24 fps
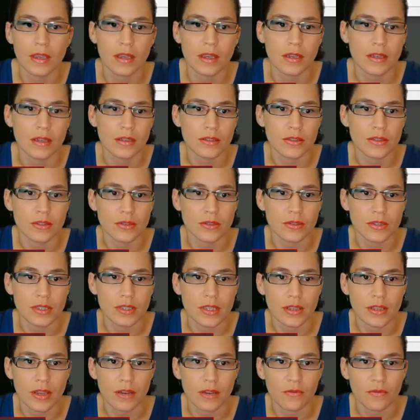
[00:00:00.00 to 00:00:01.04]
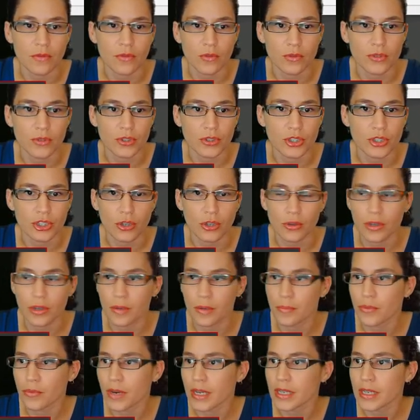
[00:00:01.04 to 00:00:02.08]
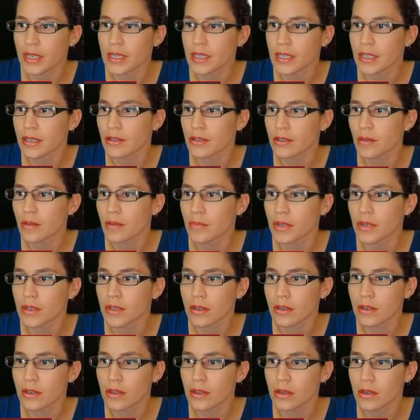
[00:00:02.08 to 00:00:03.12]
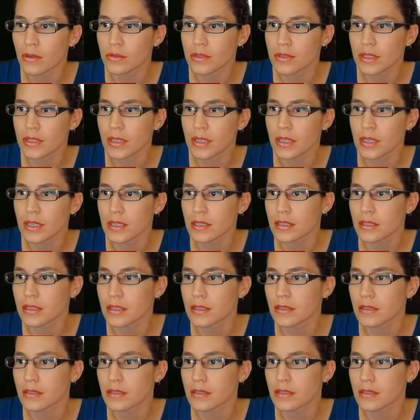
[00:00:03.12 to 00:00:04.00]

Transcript: So you see that folder showed up right here. I'm going to close this.